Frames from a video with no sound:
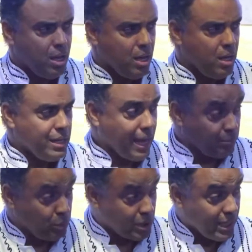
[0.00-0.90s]
He had
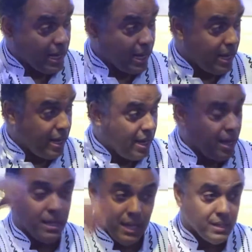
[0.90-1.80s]
bushy hair.
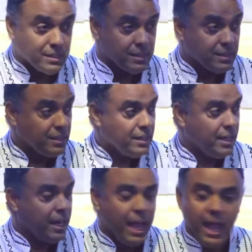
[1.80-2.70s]
Yes.
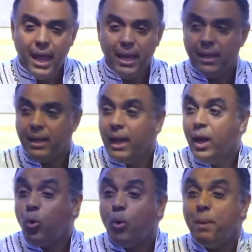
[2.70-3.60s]
Hey,
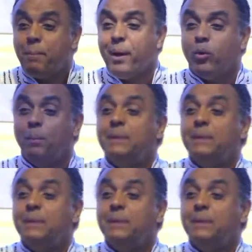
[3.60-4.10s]
Kumi Preko means